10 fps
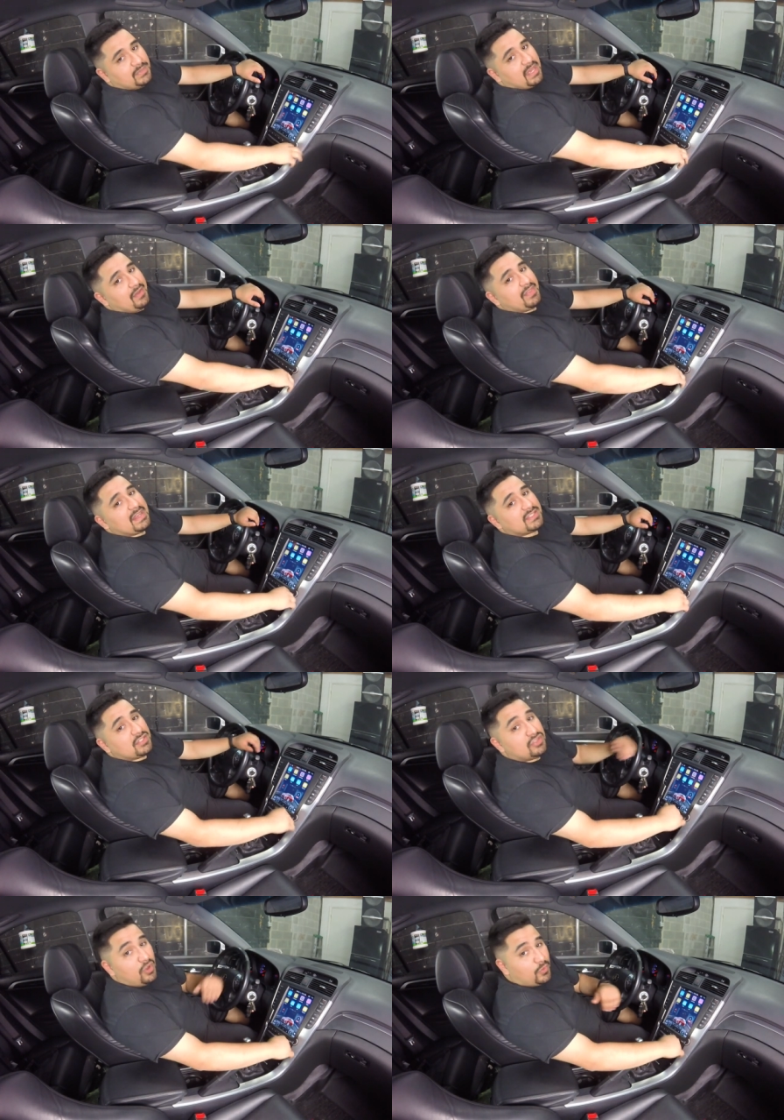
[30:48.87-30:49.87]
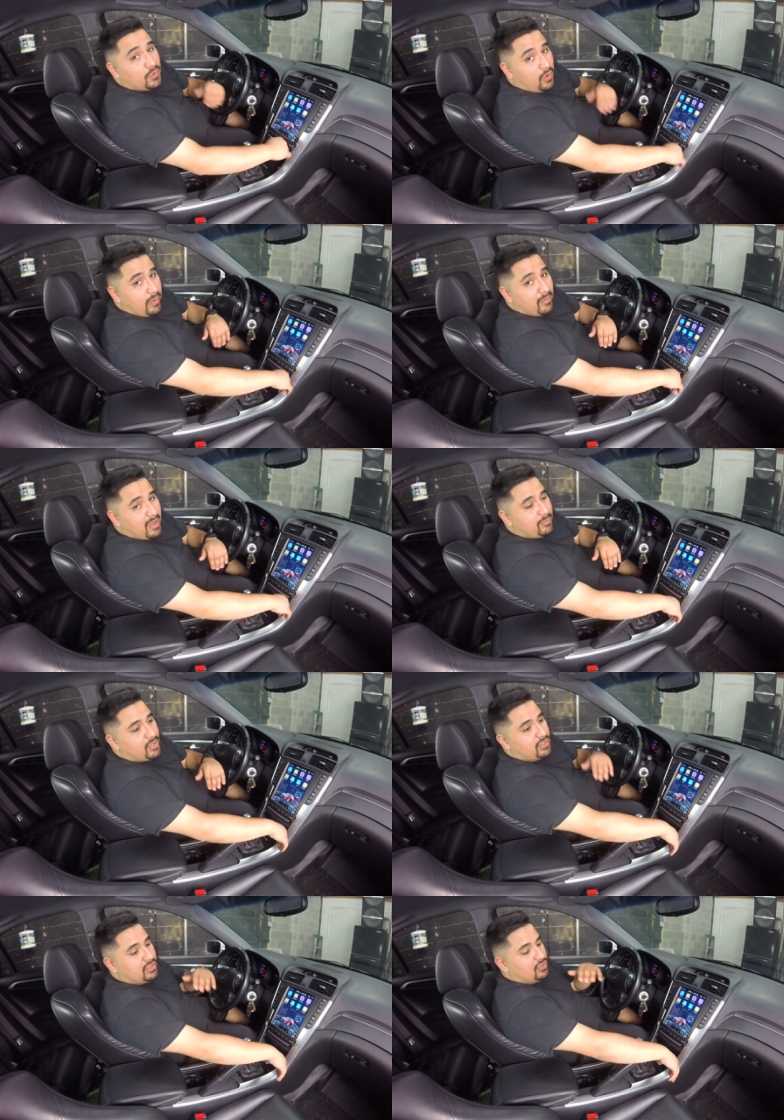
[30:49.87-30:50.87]
Now, that's a no-no in my
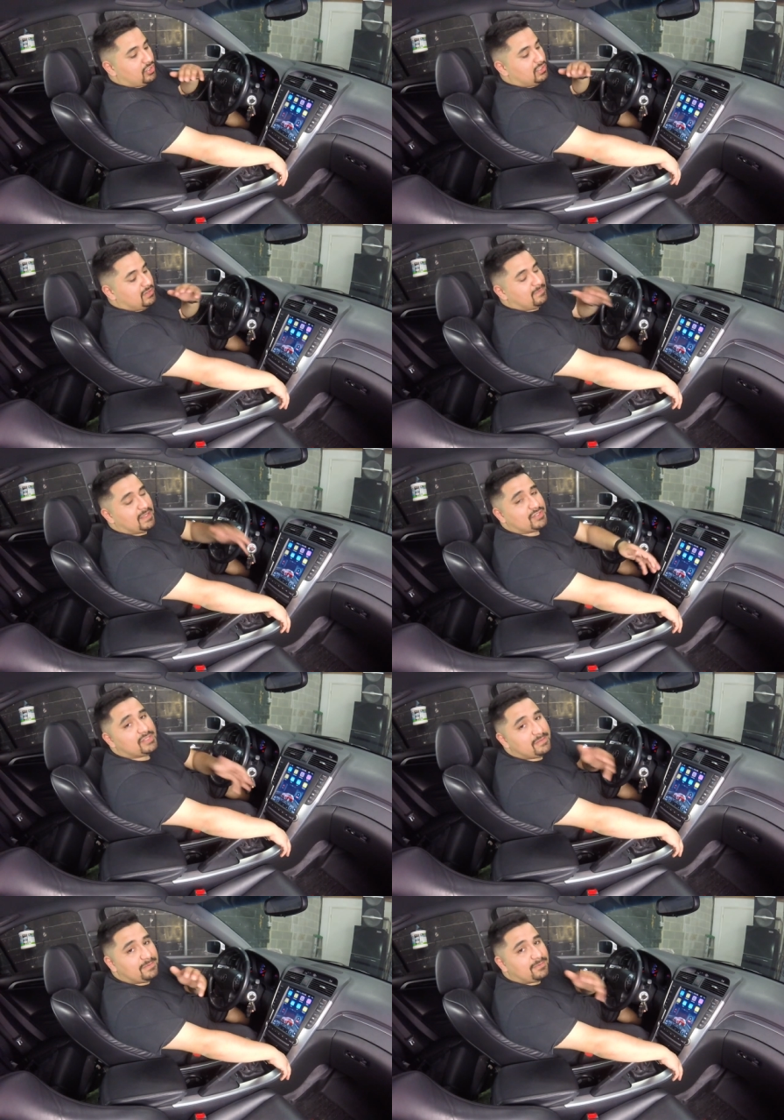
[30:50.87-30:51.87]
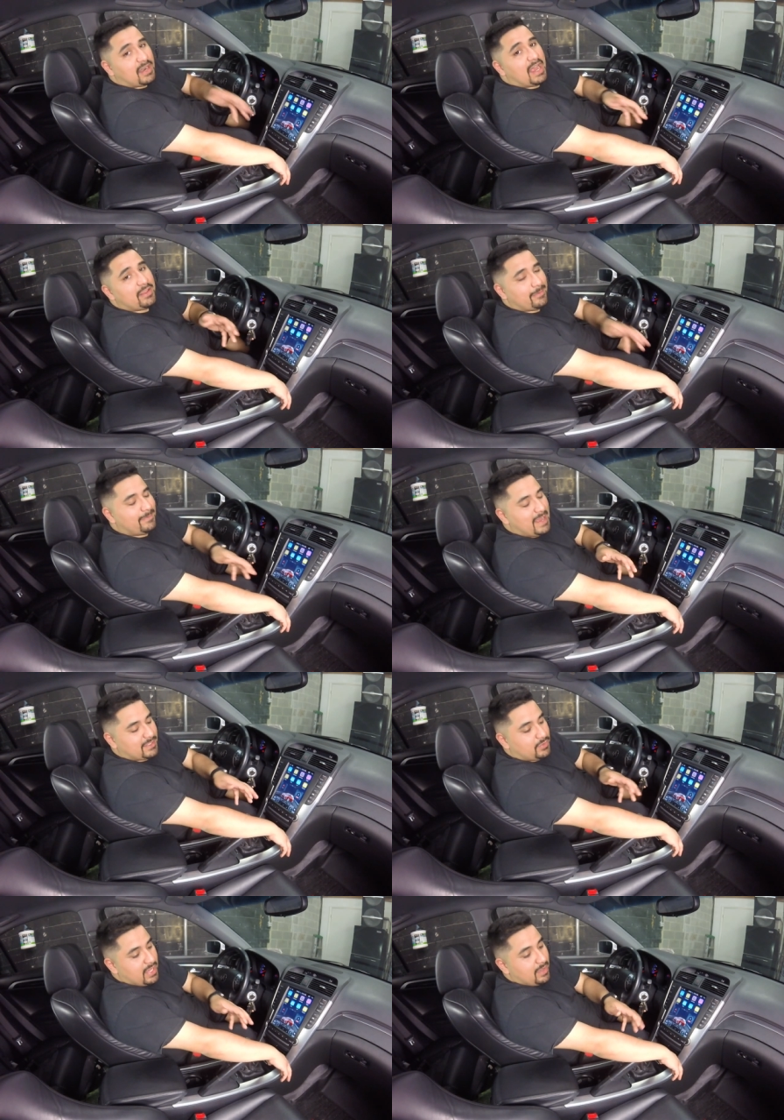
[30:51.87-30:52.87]
book. You're going to eventually fry your
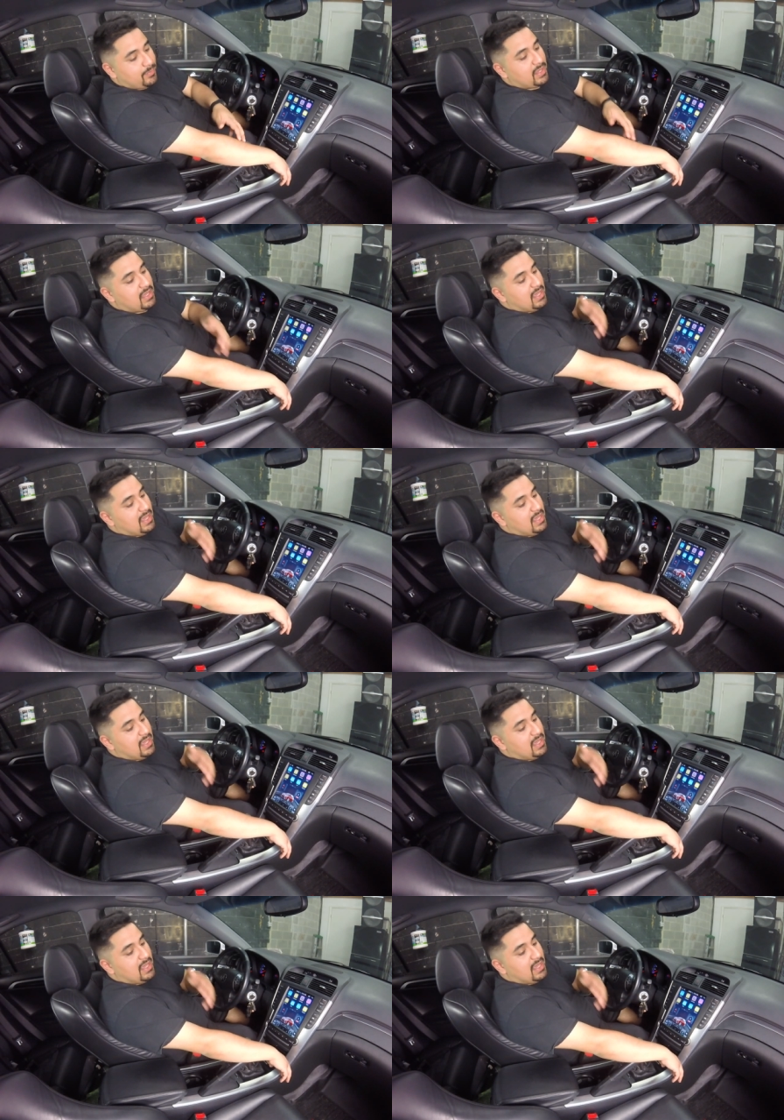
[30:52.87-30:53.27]
factory amp,